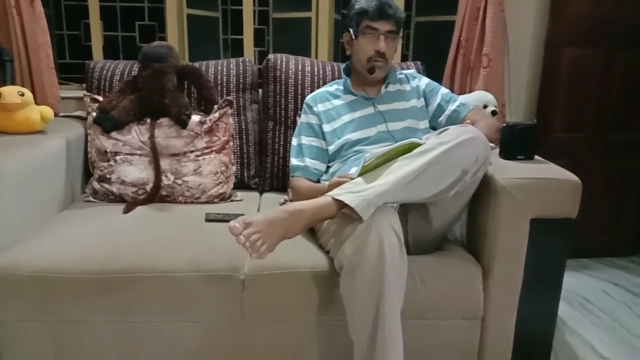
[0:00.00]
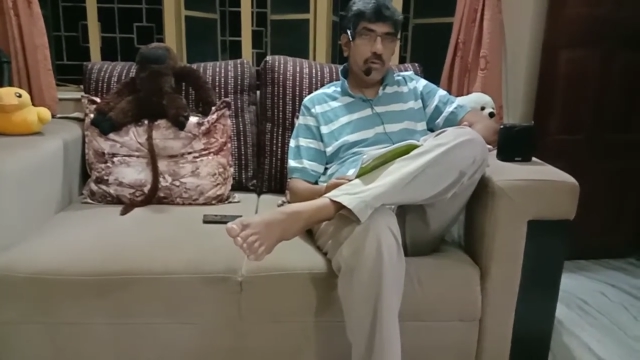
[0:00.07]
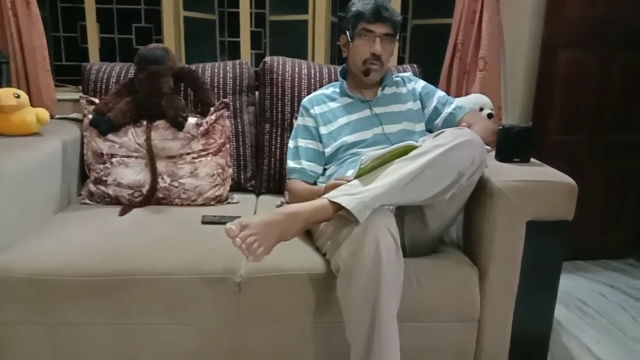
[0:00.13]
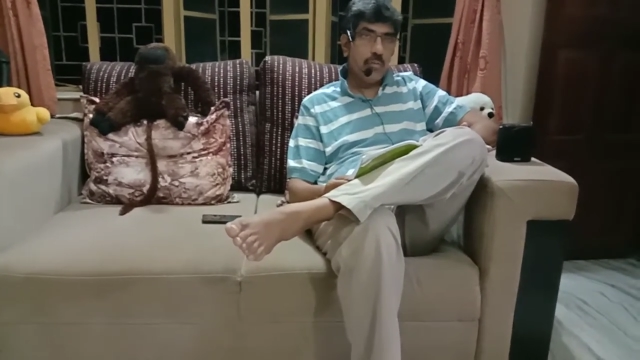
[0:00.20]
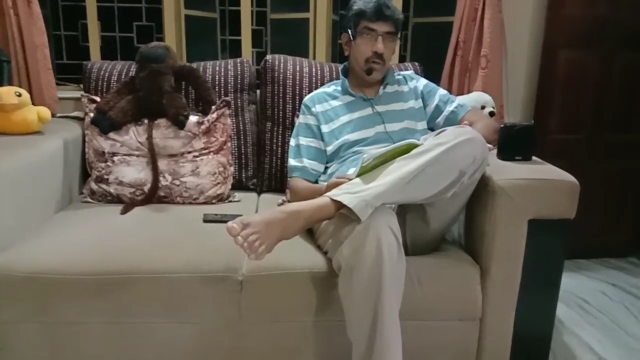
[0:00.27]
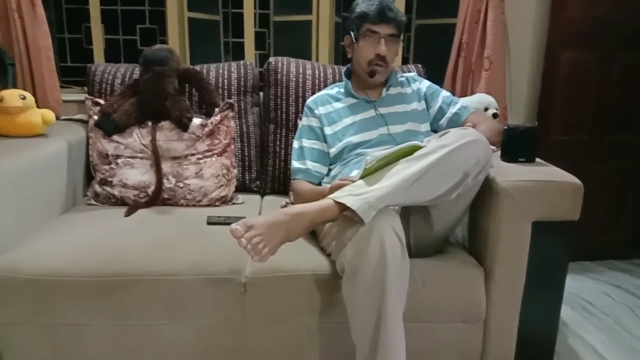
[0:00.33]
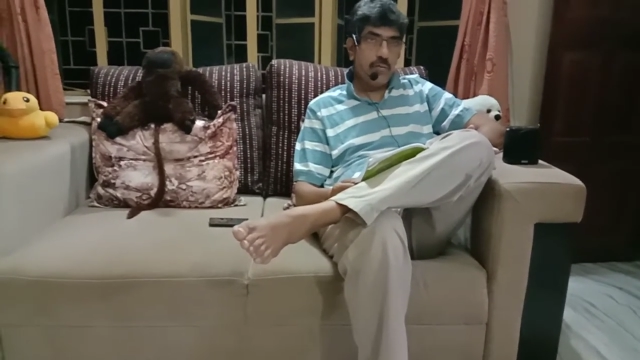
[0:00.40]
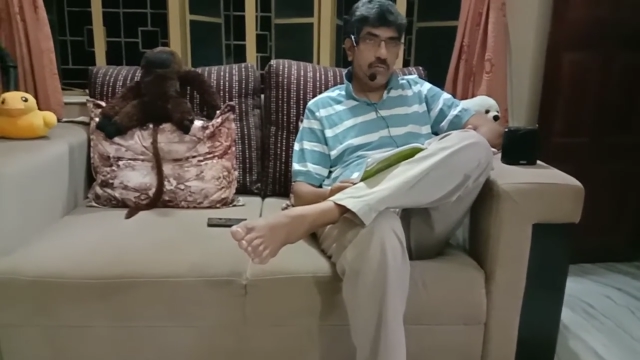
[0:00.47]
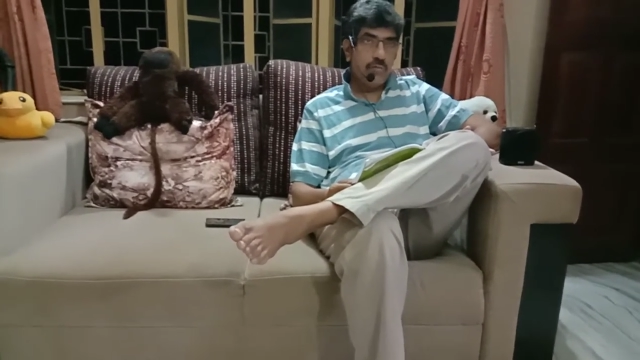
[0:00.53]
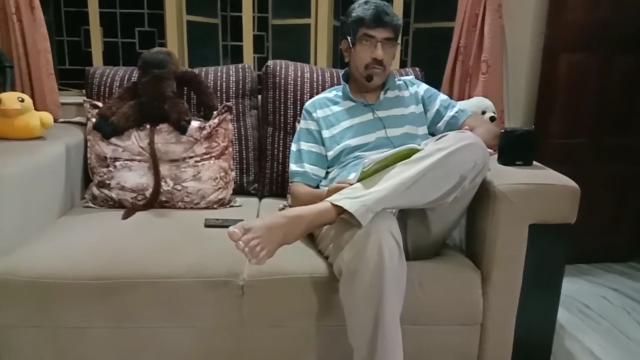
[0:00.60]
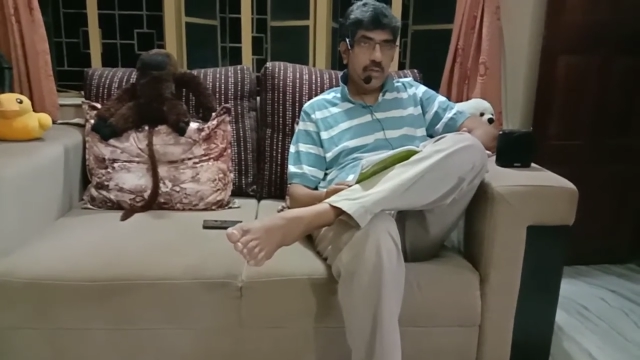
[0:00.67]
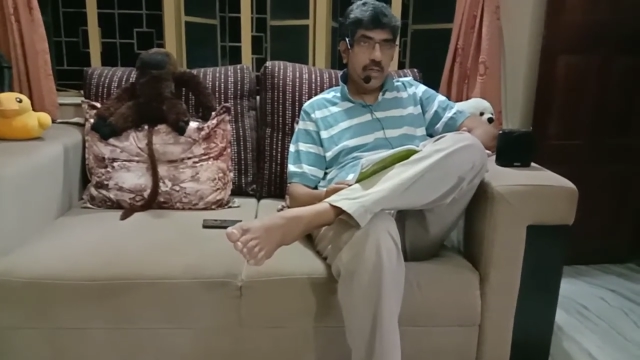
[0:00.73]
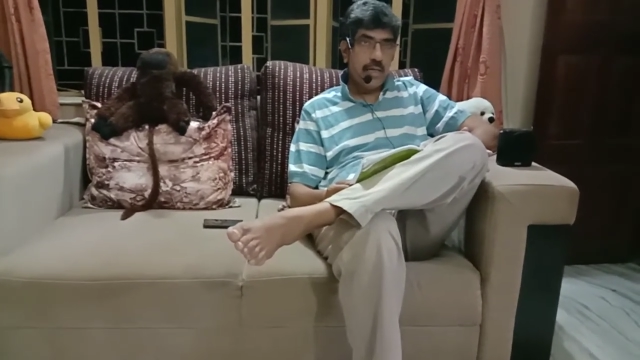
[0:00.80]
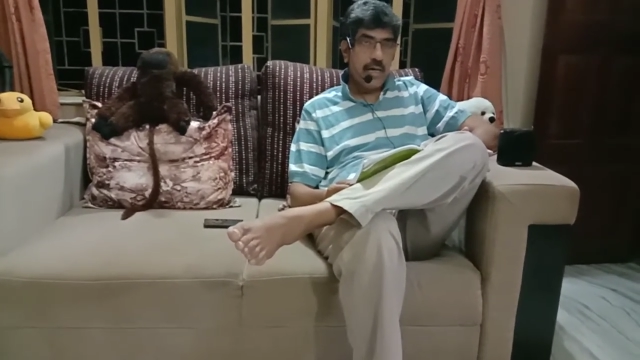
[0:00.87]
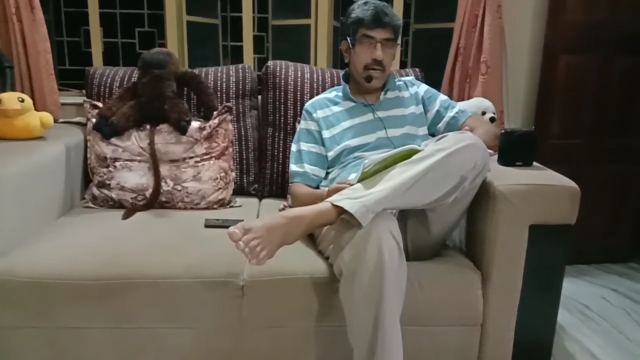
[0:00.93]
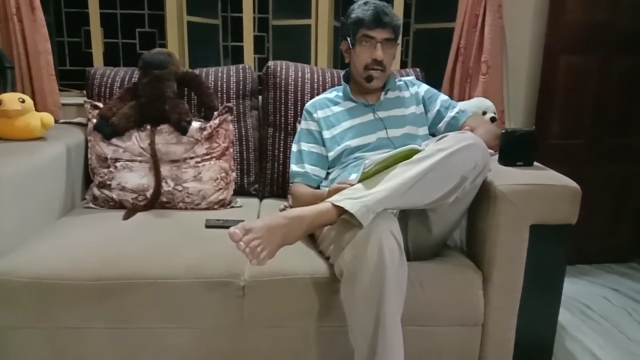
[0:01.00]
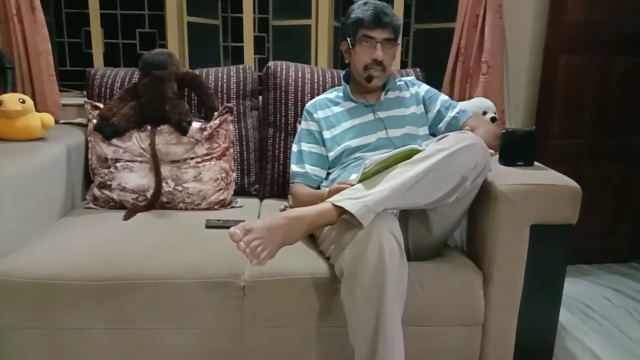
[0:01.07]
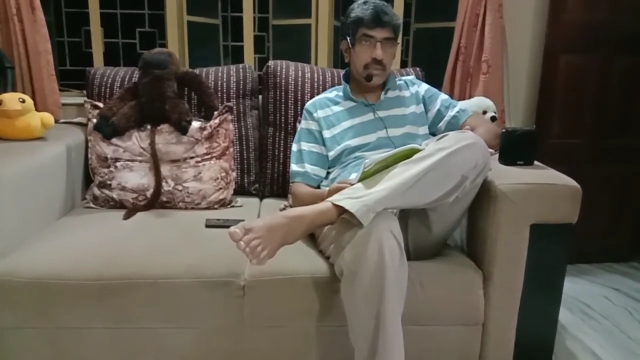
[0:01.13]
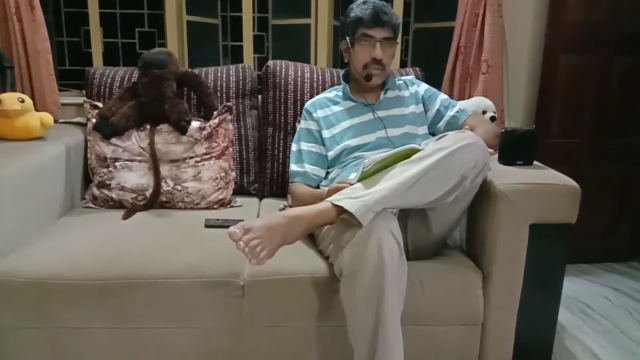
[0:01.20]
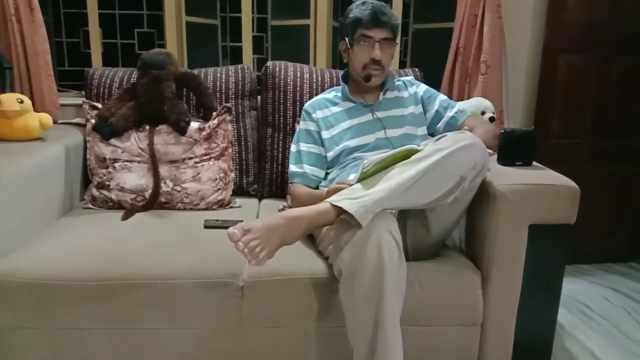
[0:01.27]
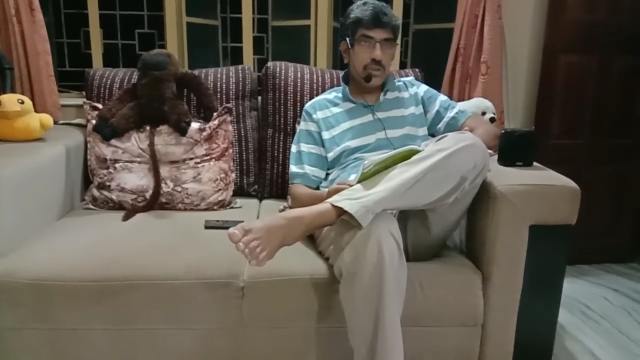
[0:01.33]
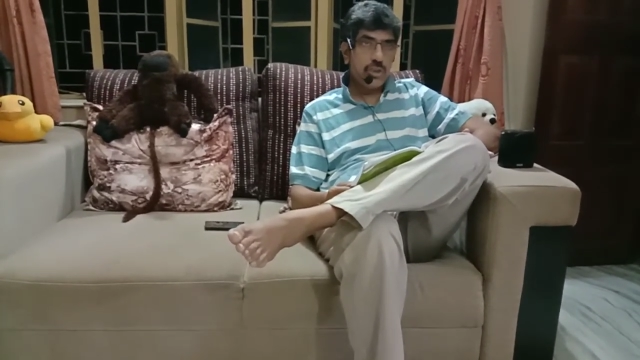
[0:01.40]
Lomov
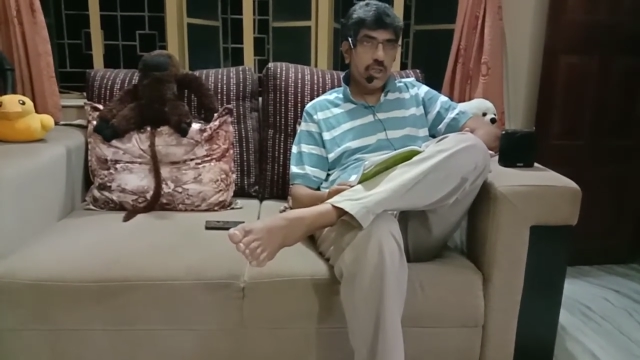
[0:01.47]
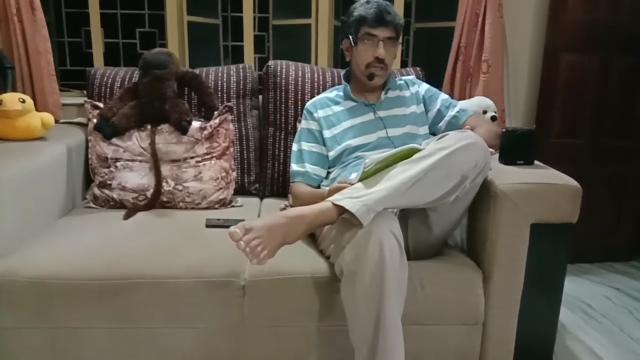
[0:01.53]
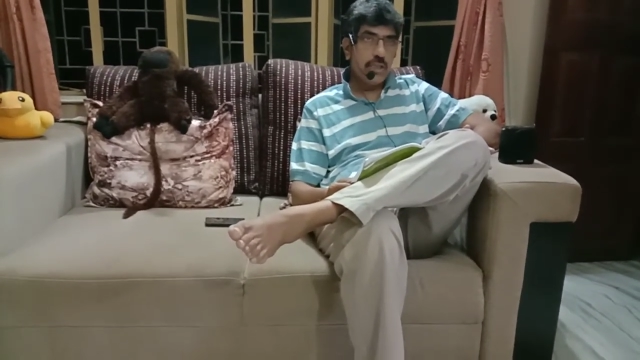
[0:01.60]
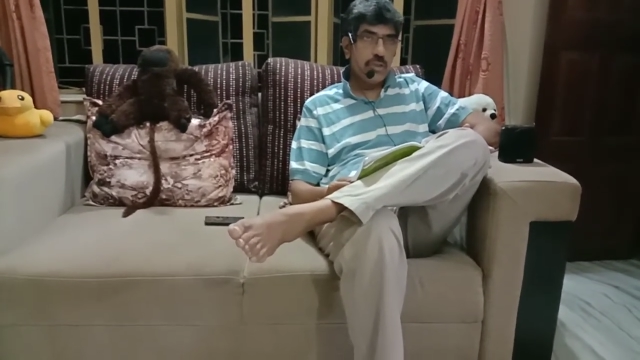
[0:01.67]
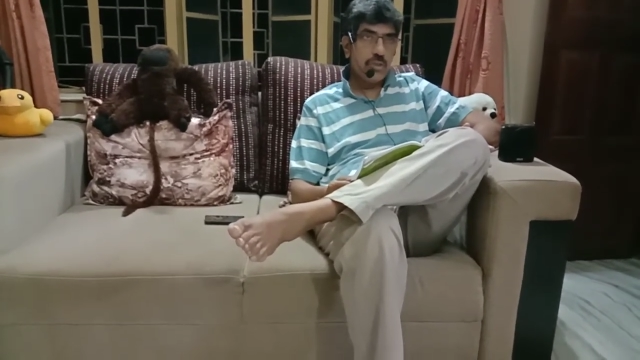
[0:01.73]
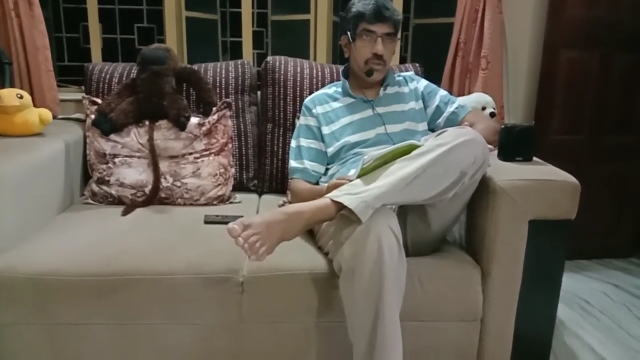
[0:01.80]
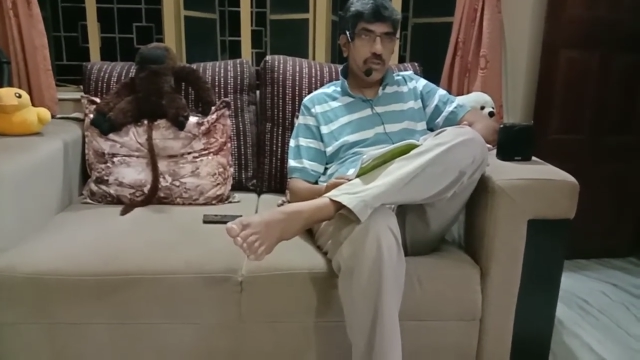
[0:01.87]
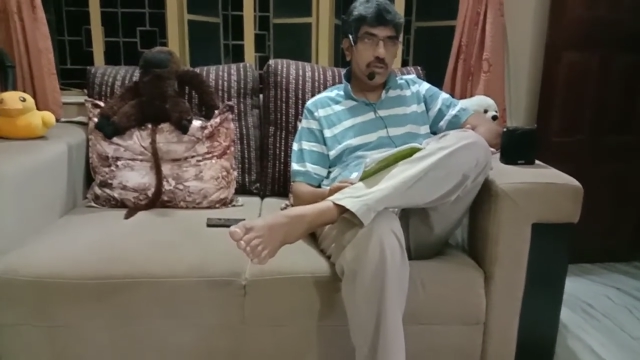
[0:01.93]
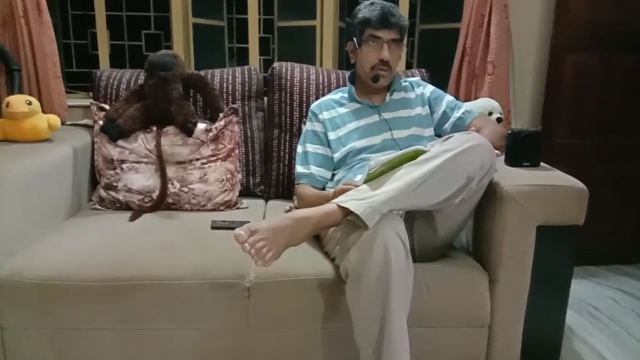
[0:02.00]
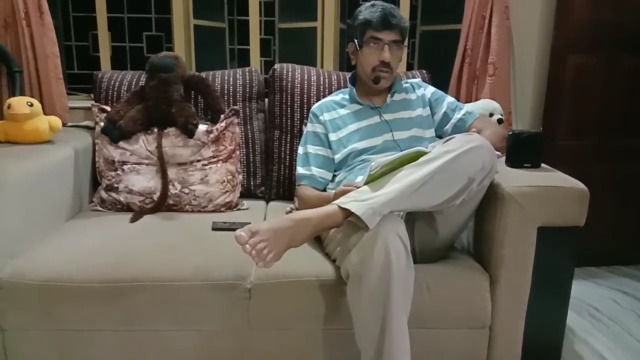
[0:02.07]
has changed.